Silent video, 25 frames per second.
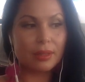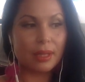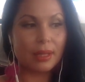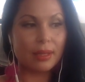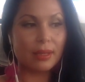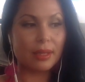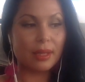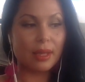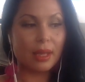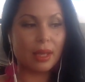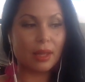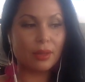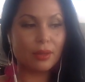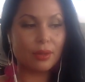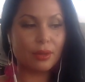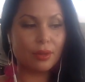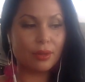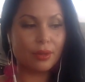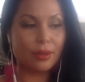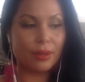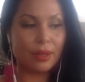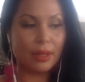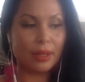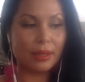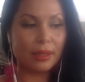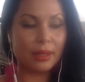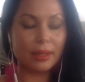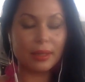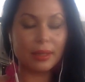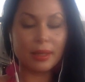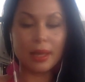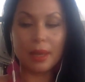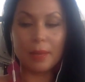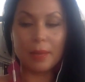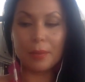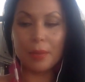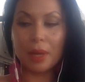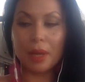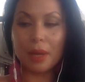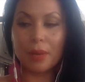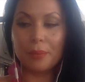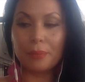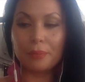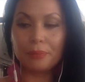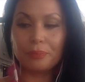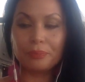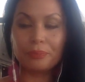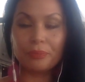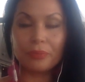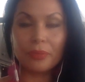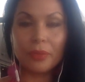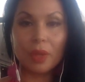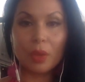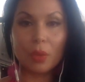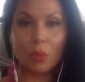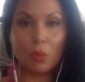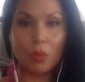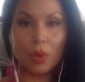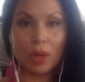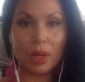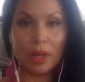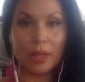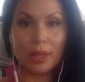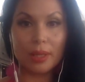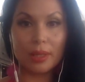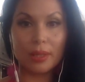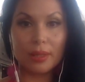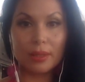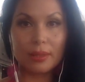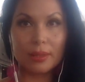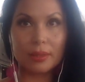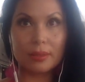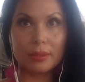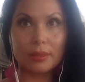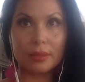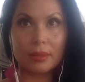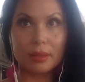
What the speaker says: And the other thing that came up was,